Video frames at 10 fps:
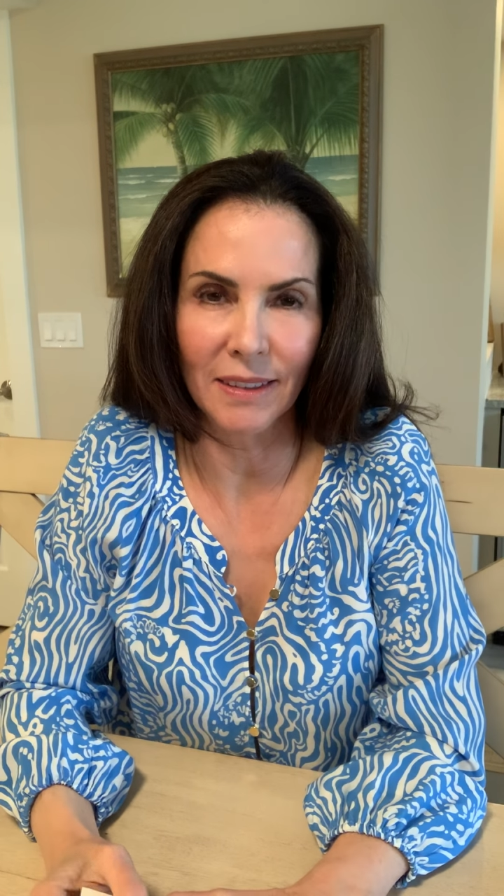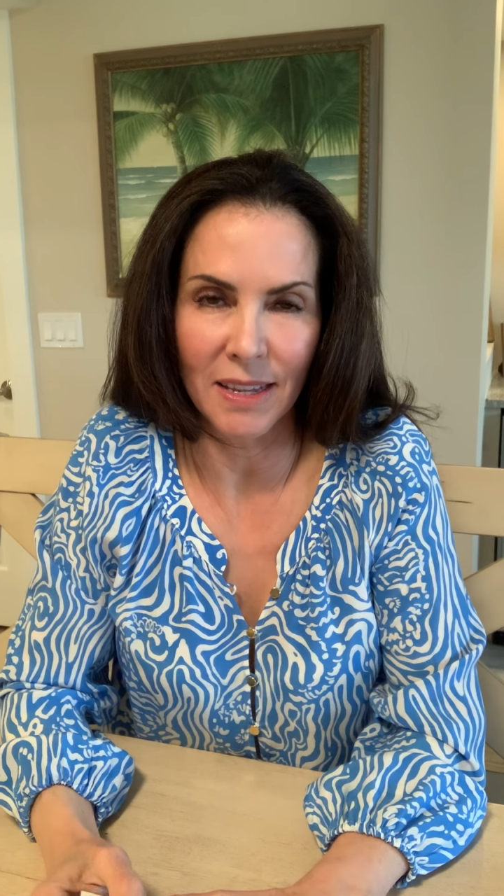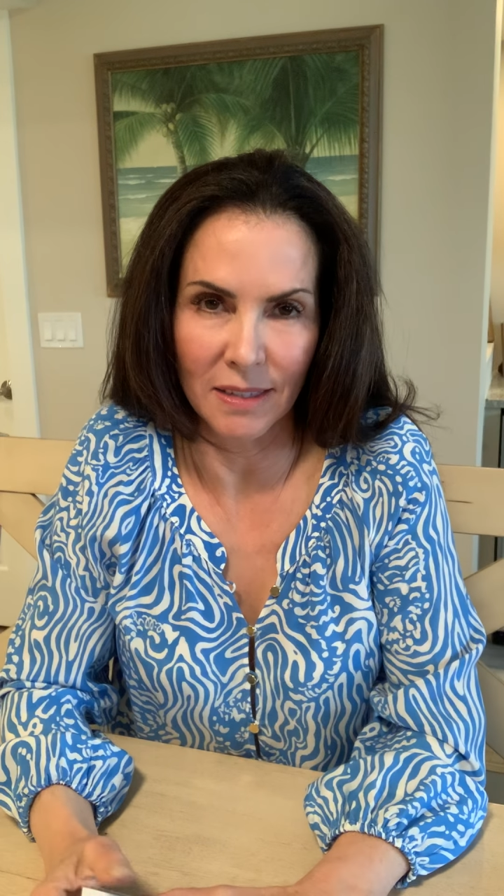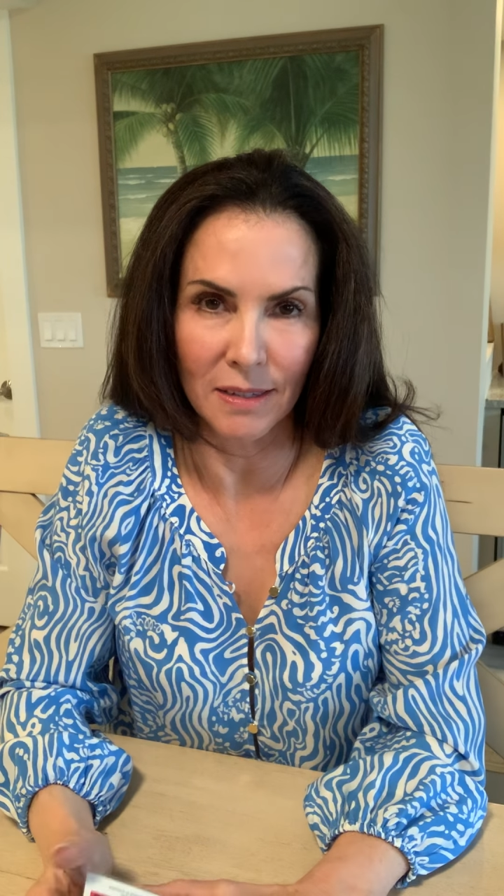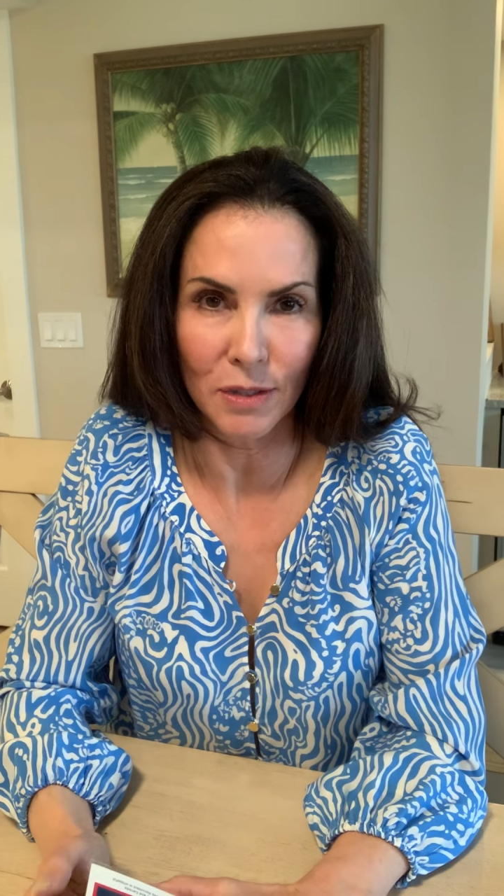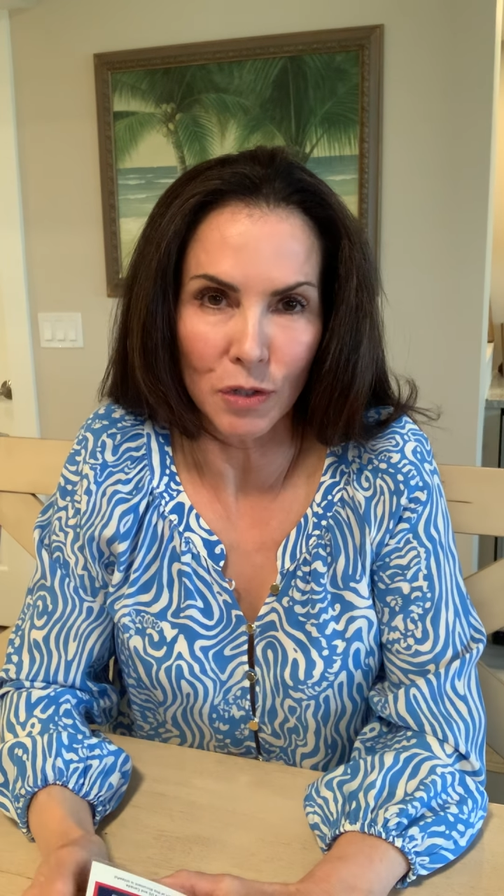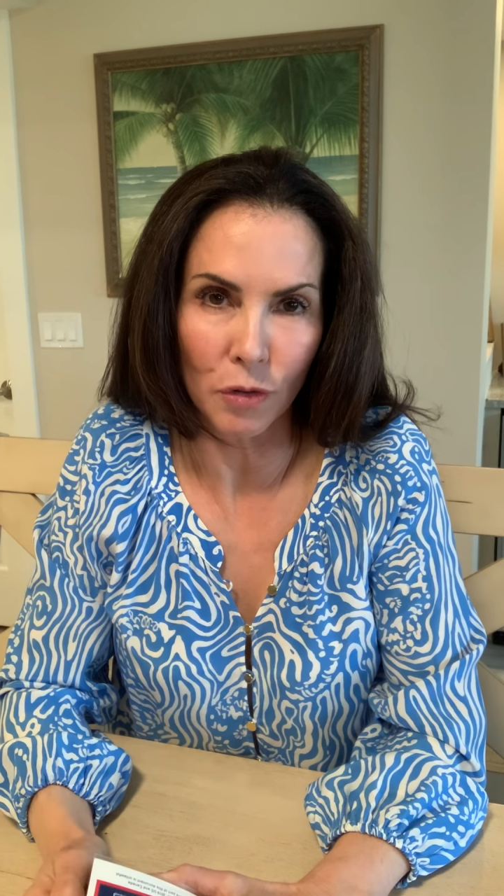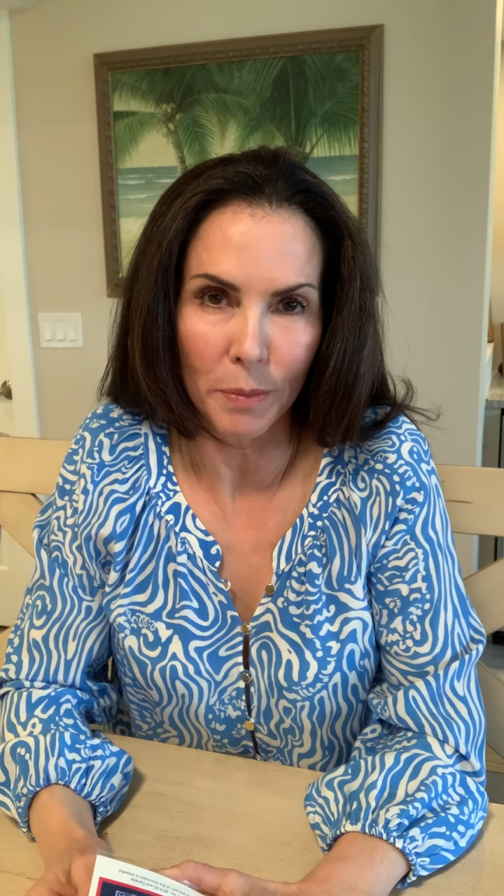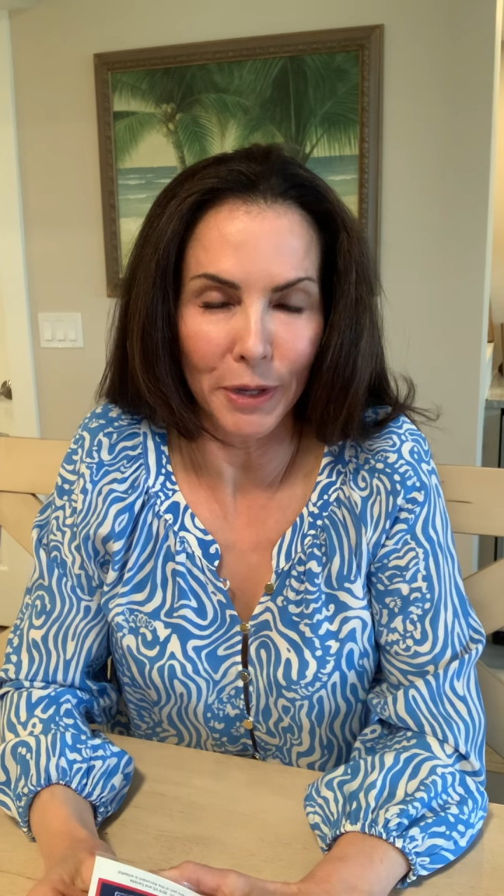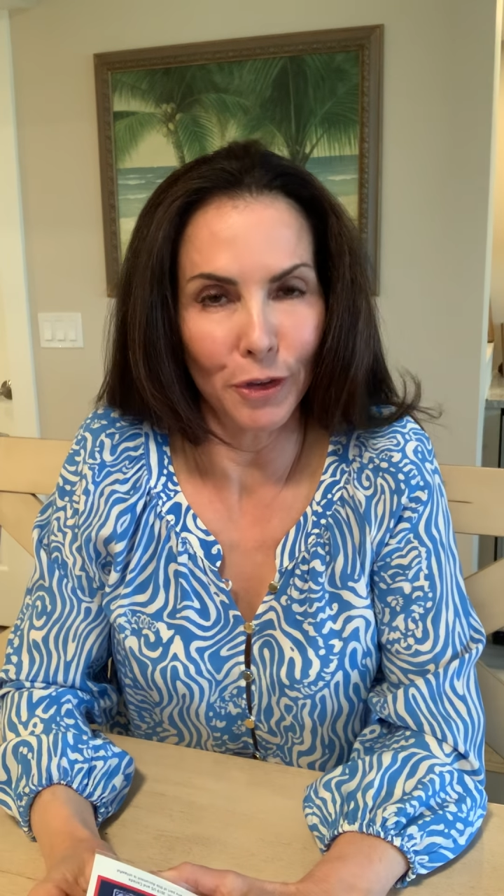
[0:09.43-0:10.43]
lessons
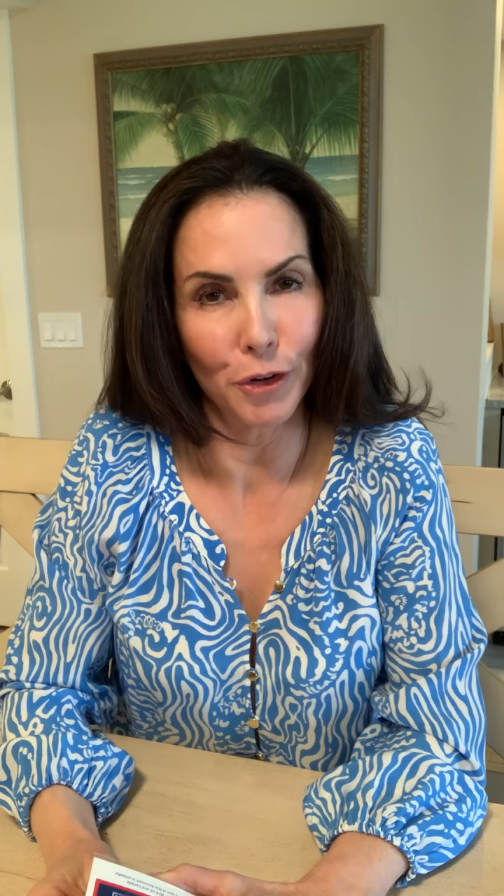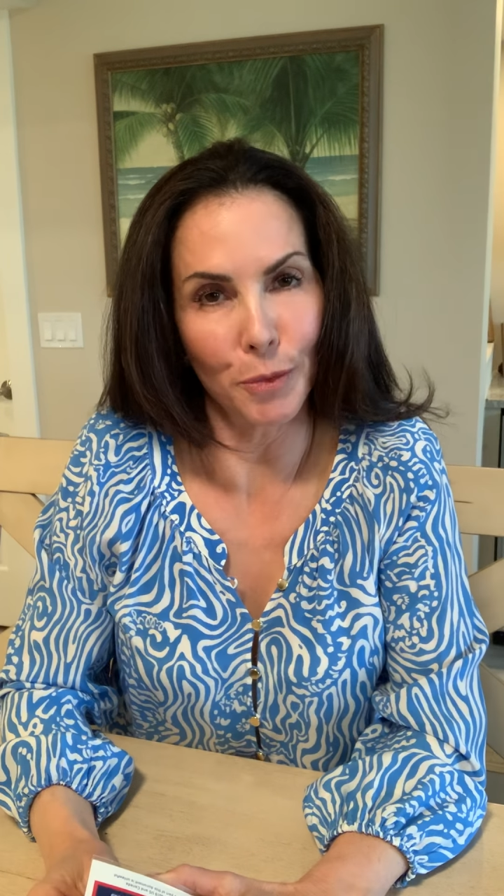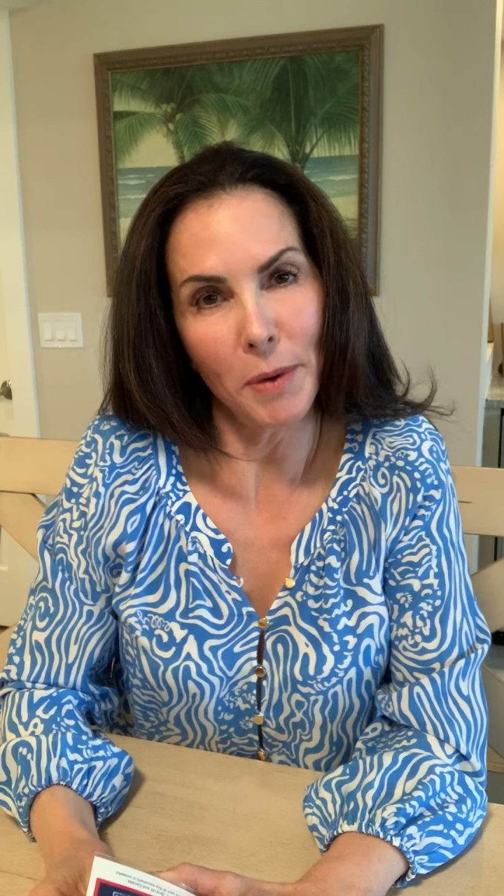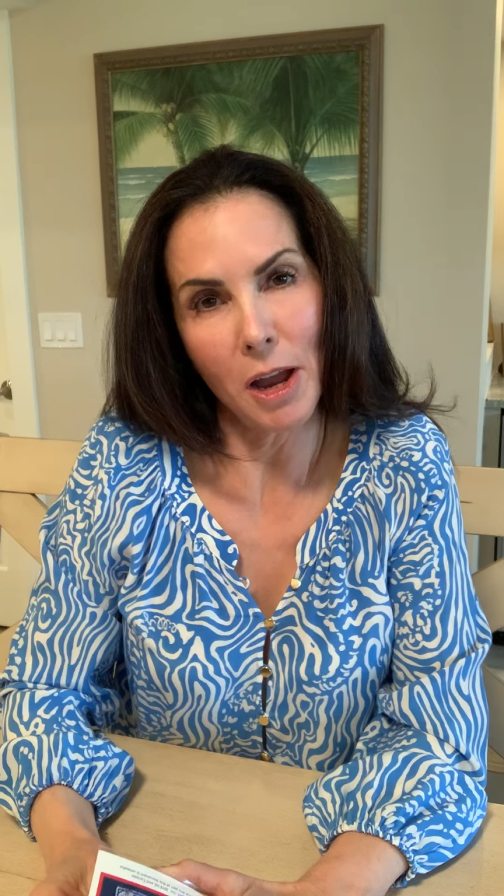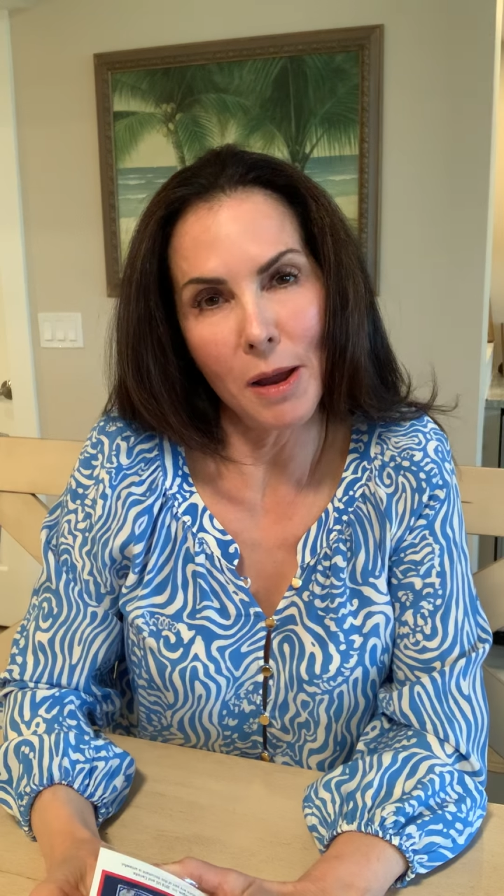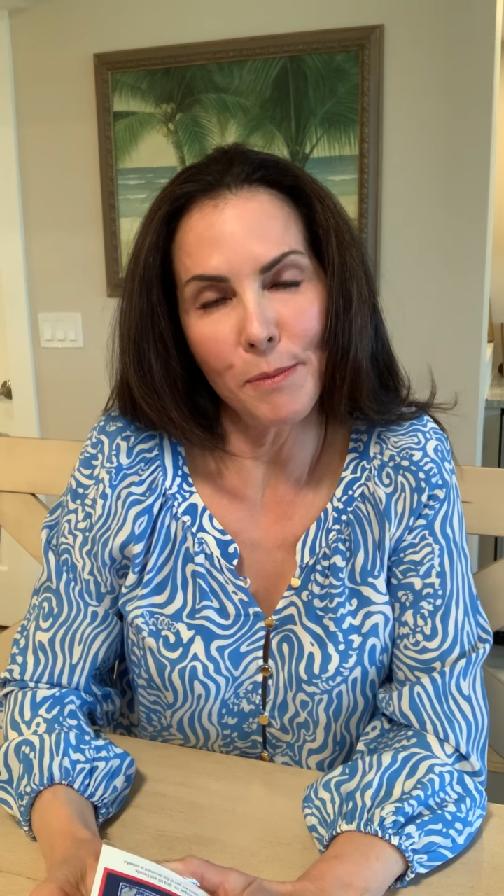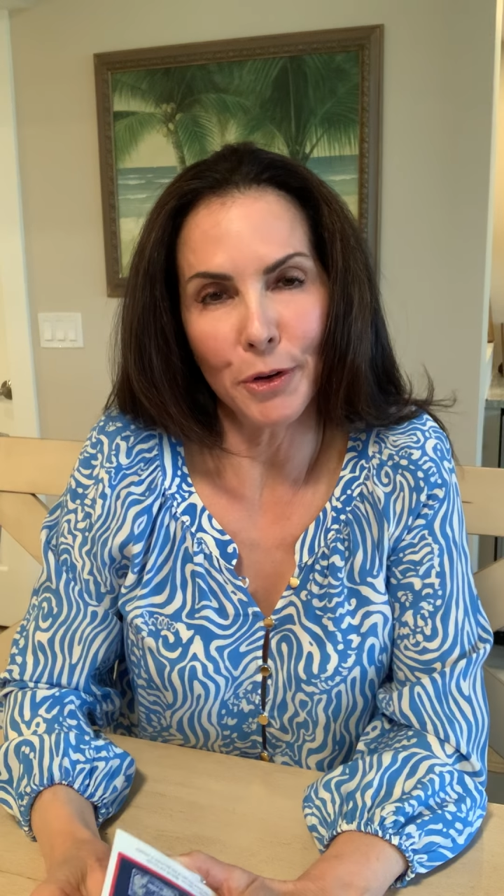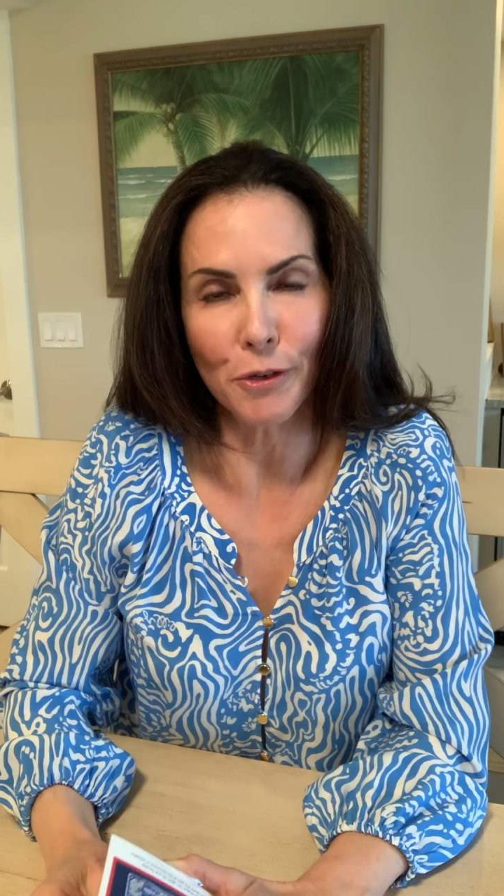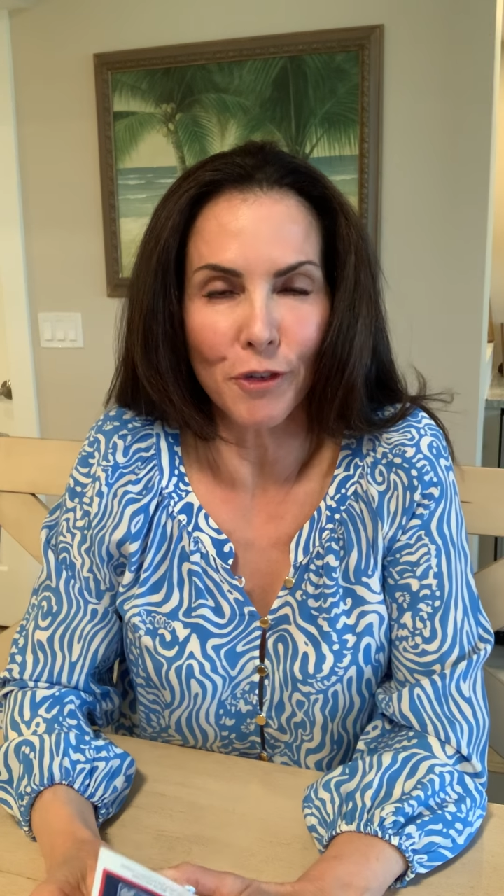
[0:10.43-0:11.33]
from either your mom or your